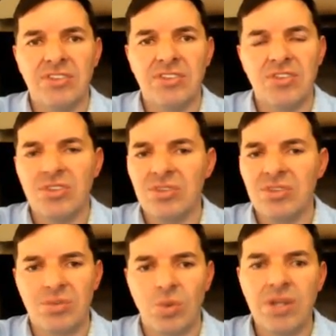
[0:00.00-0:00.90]
It's not
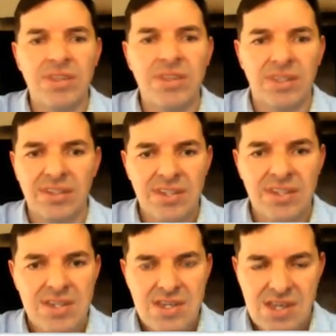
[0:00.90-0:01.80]
worth it.
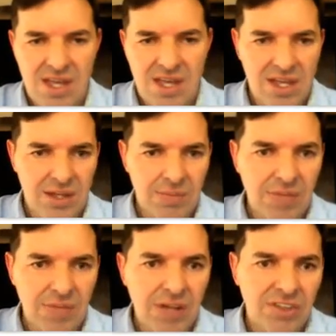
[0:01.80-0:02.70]

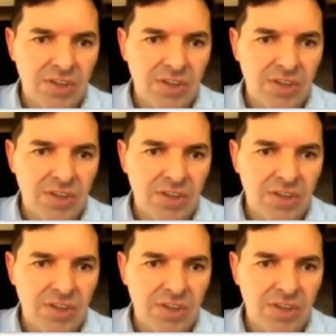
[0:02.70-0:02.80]
Okay,